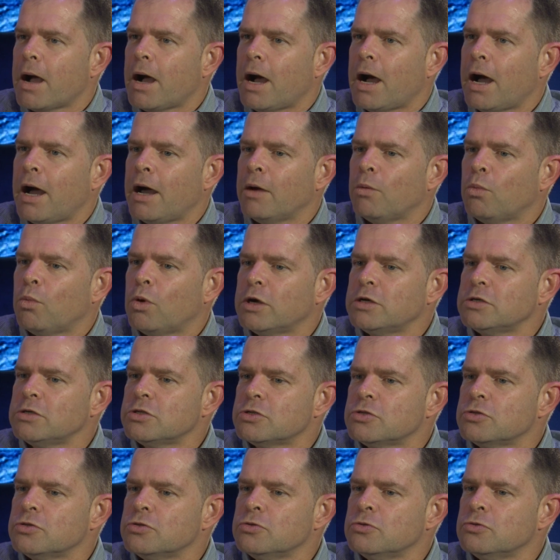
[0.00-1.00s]
I want
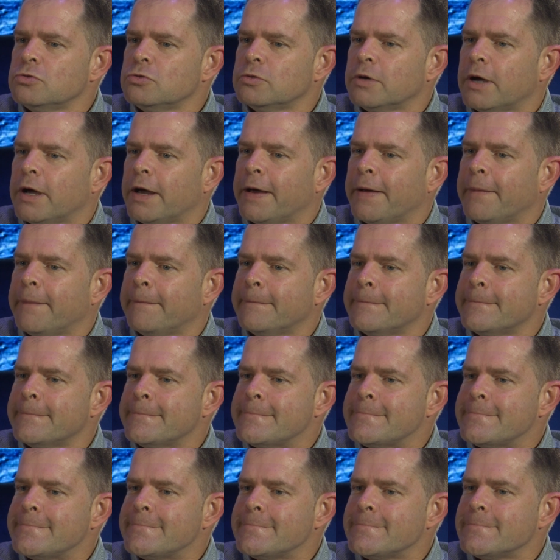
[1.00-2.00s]
to
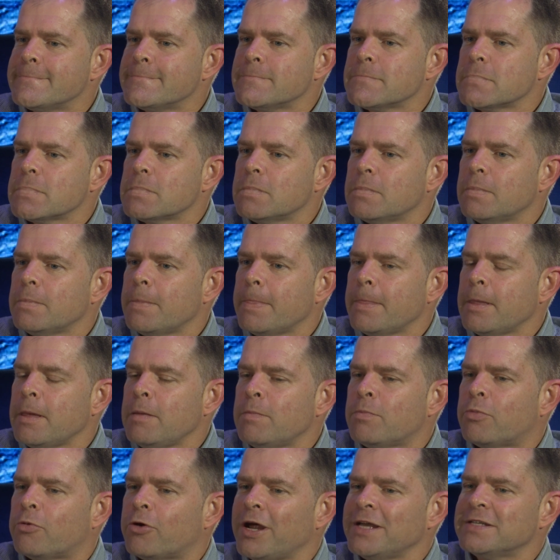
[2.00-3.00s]

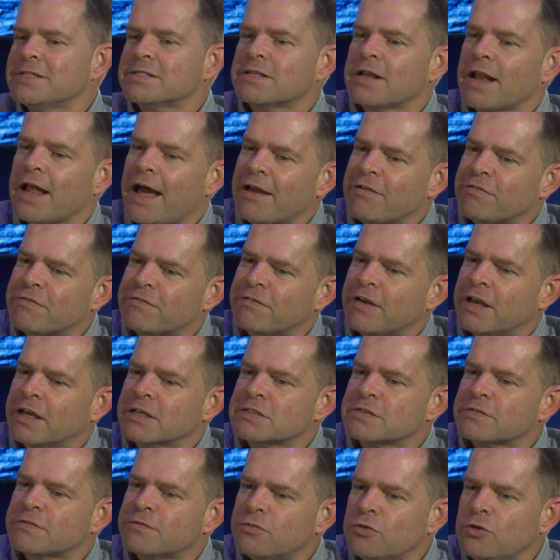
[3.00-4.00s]
embrace life
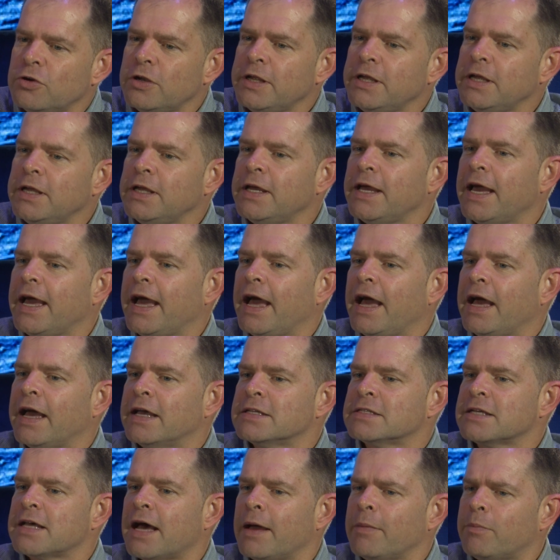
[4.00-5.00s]
as fully
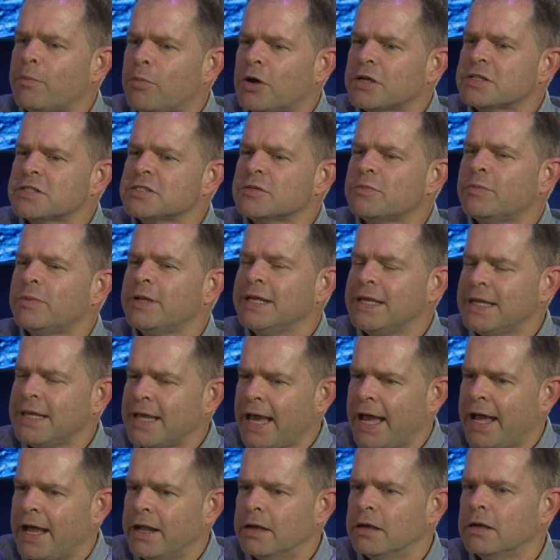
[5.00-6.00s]
as I possibly
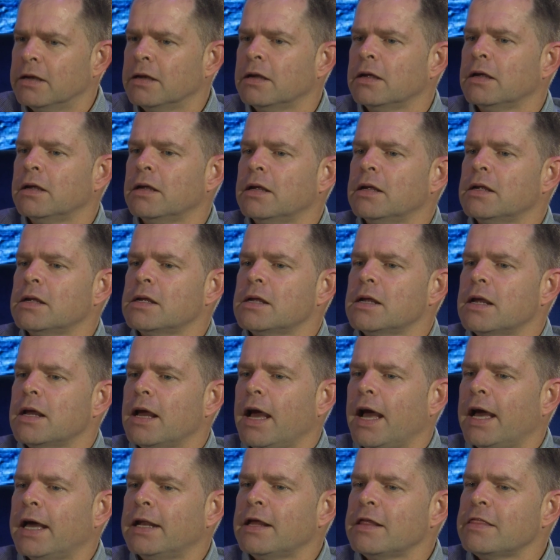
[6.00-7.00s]
can.
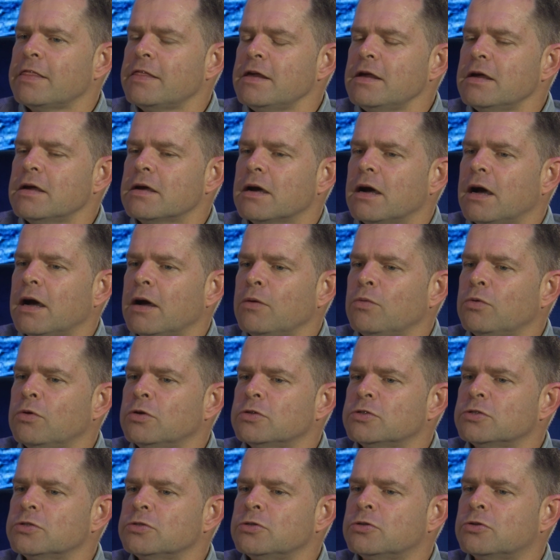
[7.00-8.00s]
And I think I
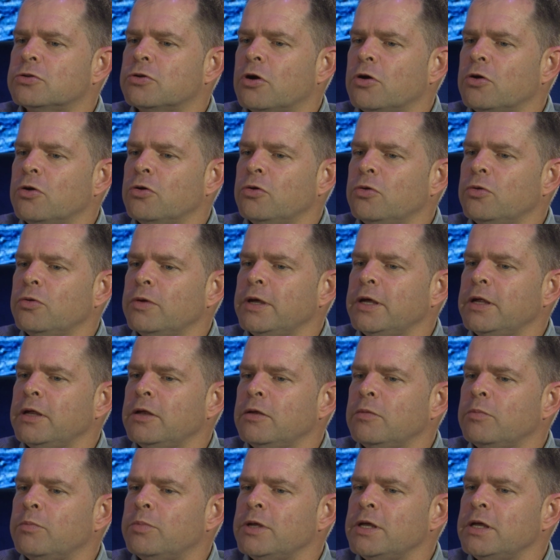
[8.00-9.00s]
want to grow
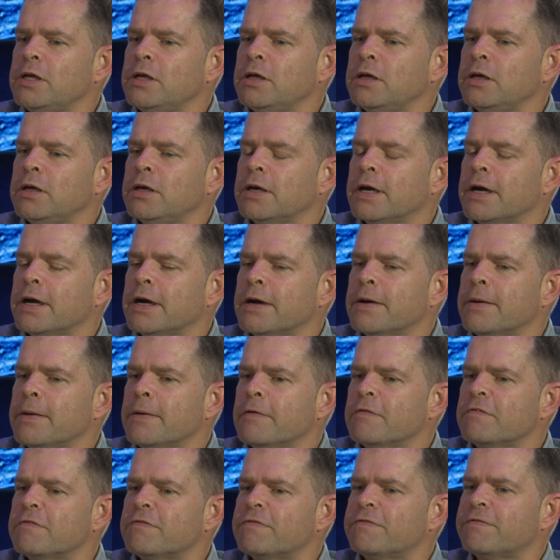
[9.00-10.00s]
in being
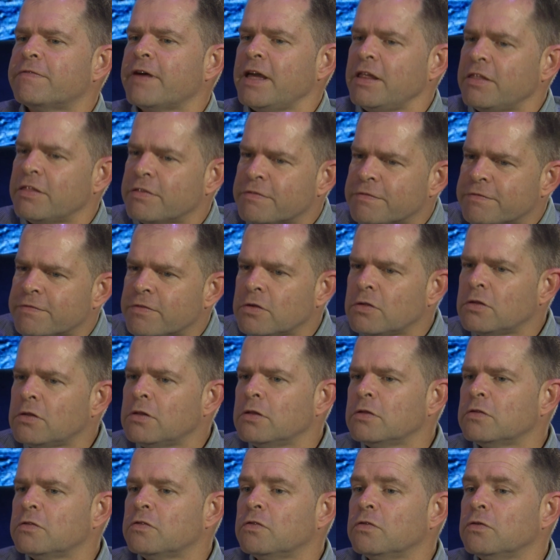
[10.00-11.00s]

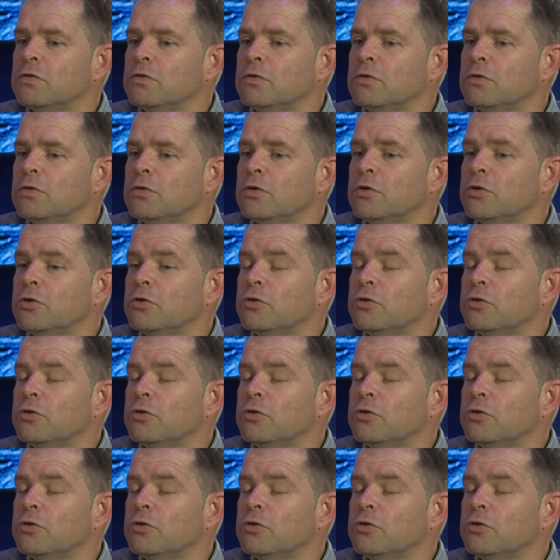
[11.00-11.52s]
faithful to